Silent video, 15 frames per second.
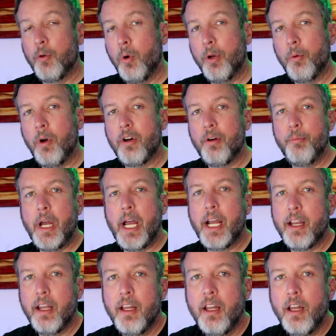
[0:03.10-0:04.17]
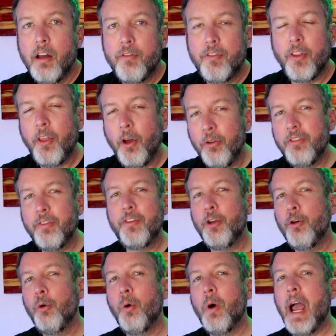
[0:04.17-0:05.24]
everyone, welcome back. For those of
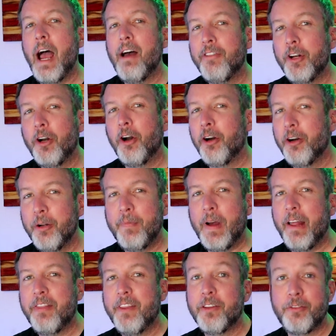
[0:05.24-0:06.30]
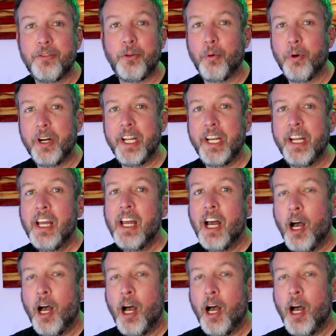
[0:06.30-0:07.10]
you who haven't heard about this story